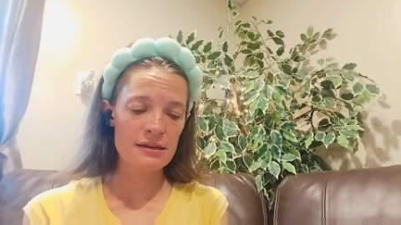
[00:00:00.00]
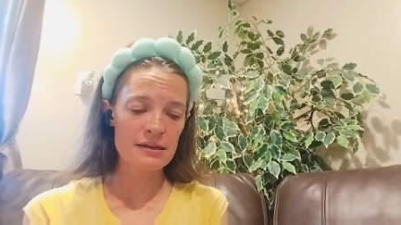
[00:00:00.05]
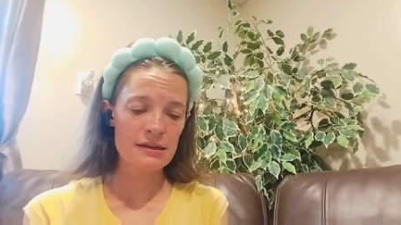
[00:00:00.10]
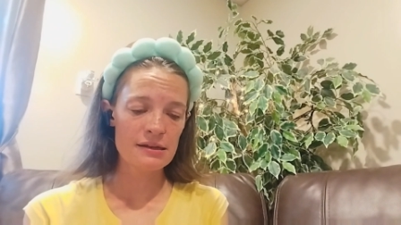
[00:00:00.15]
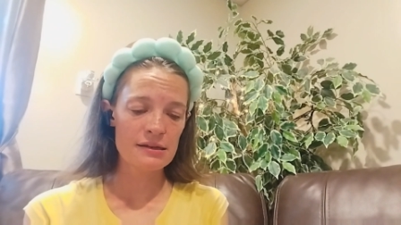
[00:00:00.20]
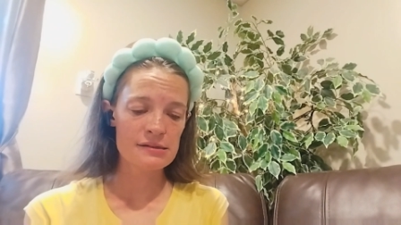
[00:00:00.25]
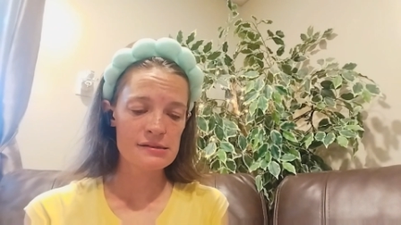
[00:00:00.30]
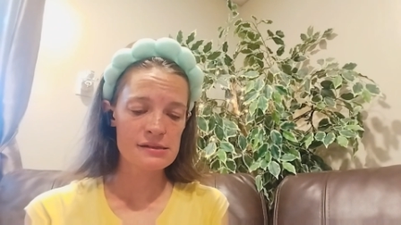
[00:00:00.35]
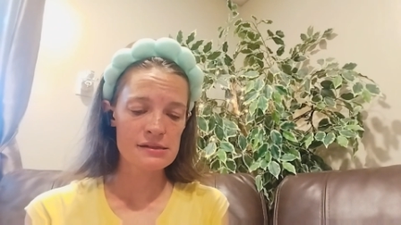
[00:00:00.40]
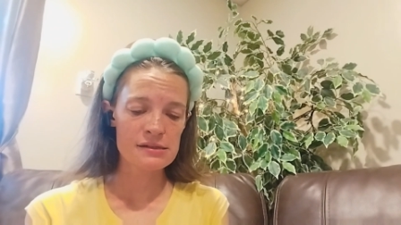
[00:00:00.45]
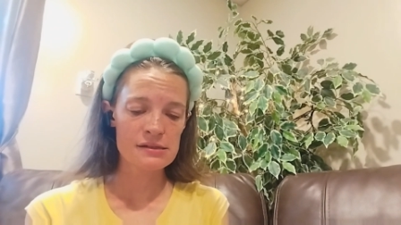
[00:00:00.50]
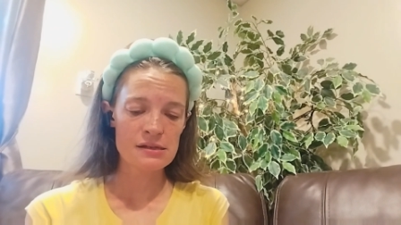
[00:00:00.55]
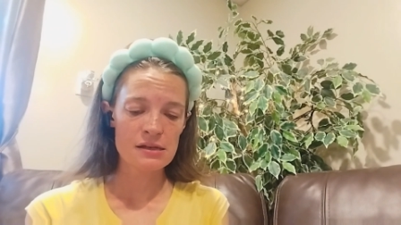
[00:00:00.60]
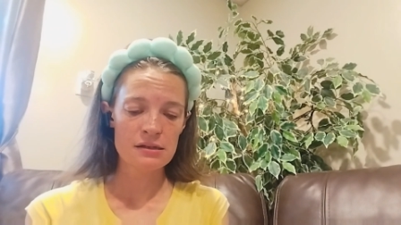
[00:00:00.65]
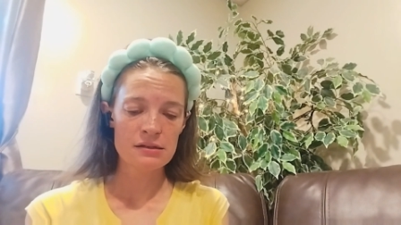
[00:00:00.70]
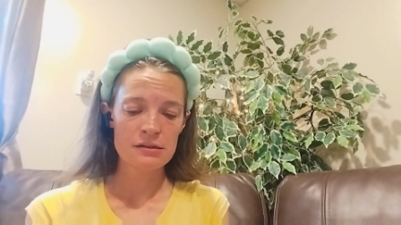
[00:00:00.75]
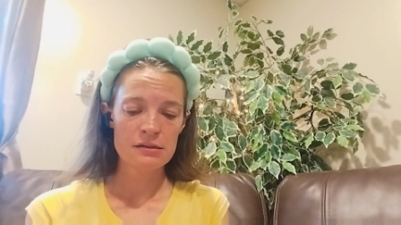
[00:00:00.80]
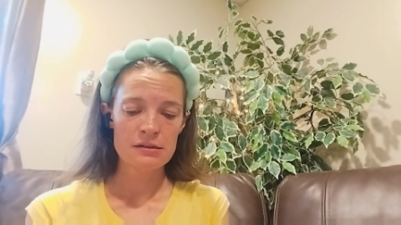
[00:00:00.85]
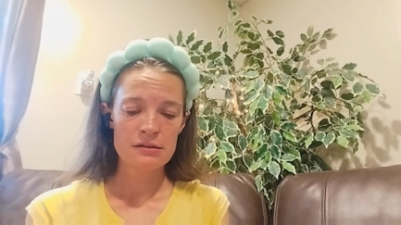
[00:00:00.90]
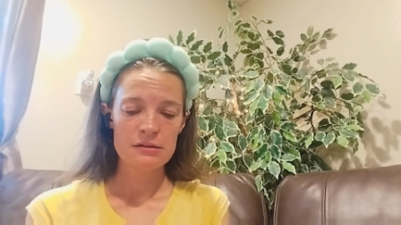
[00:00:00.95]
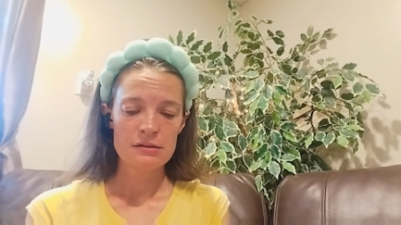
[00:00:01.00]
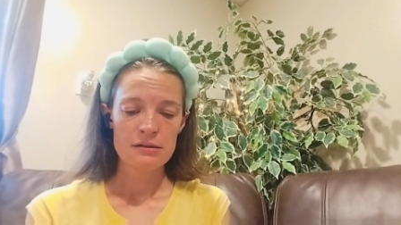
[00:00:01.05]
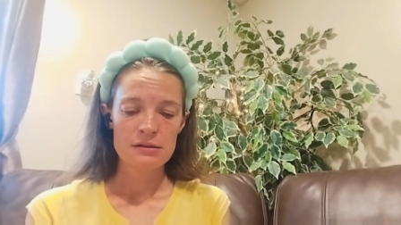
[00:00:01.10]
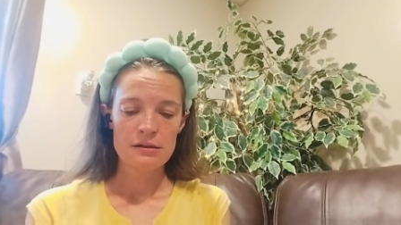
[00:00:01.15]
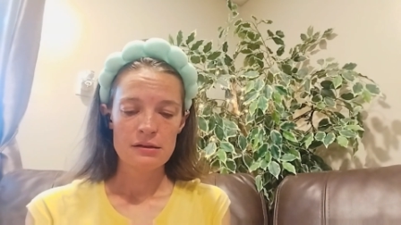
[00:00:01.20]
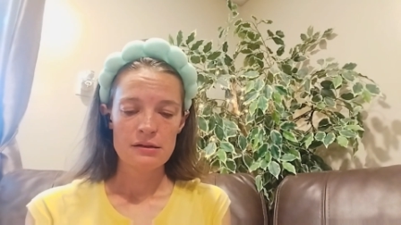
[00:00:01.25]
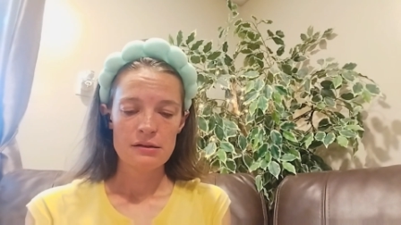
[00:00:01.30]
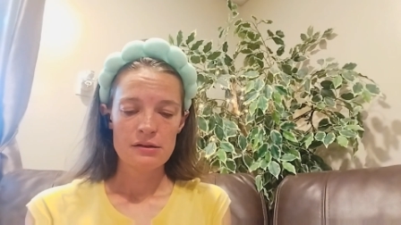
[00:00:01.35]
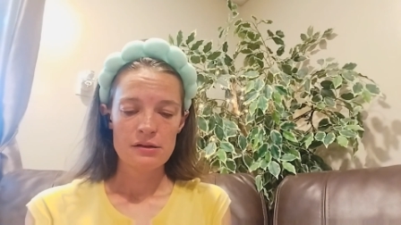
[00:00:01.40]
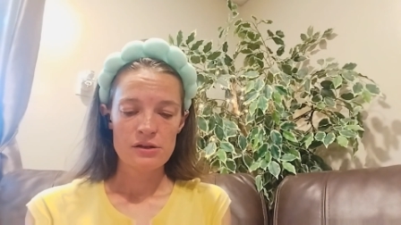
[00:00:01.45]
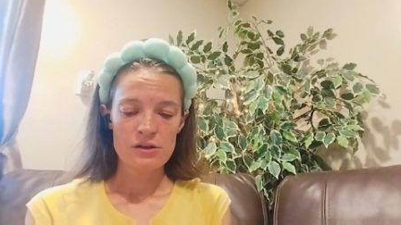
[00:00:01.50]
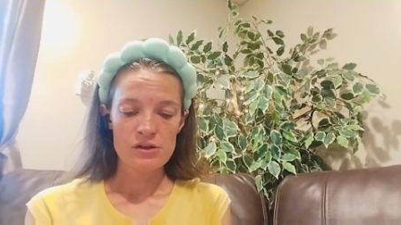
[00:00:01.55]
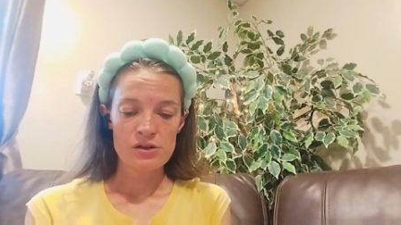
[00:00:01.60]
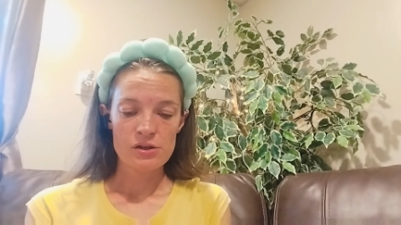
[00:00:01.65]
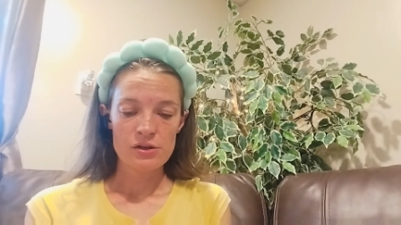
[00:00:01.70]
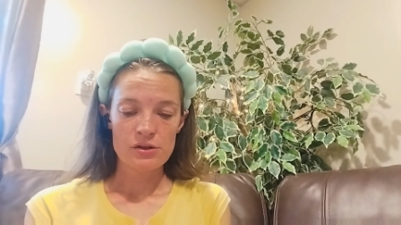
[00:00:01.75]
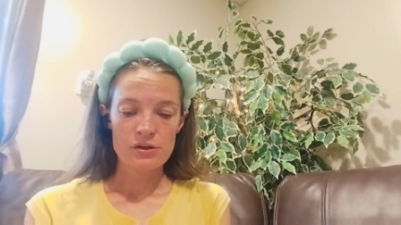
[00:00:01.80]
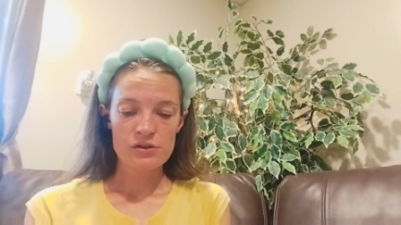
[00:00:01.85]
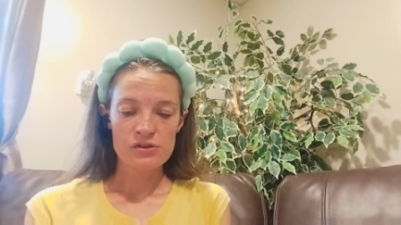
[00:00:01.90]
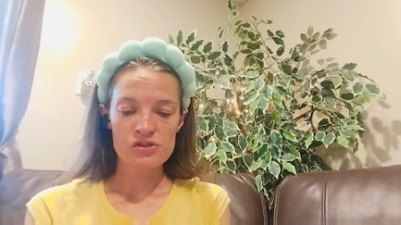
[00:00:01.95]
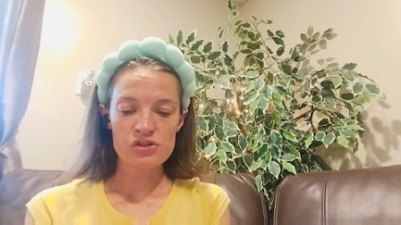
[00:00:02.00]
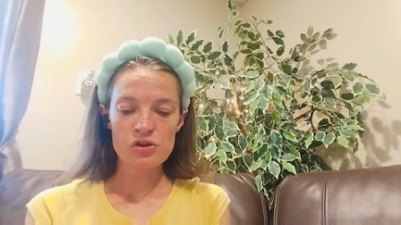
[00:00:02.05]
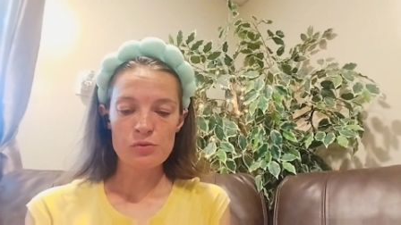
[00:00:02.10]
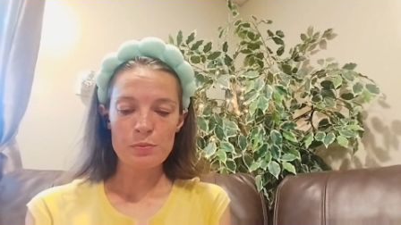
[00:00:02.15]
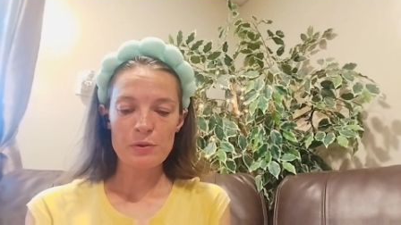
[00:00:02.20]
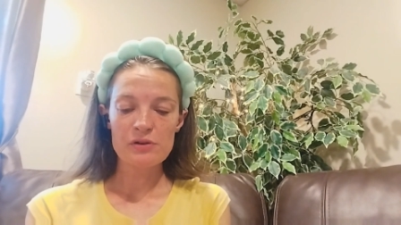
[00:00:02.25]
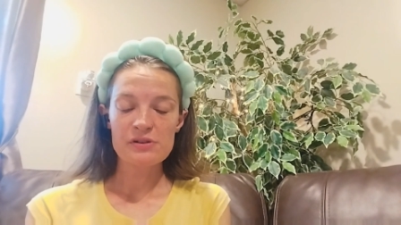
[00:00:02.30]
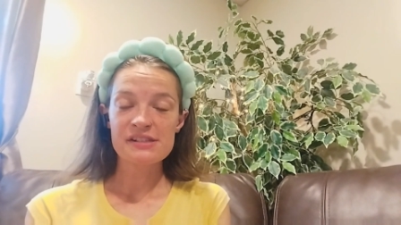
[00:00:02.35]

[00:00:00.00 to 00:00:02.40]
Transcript: this Super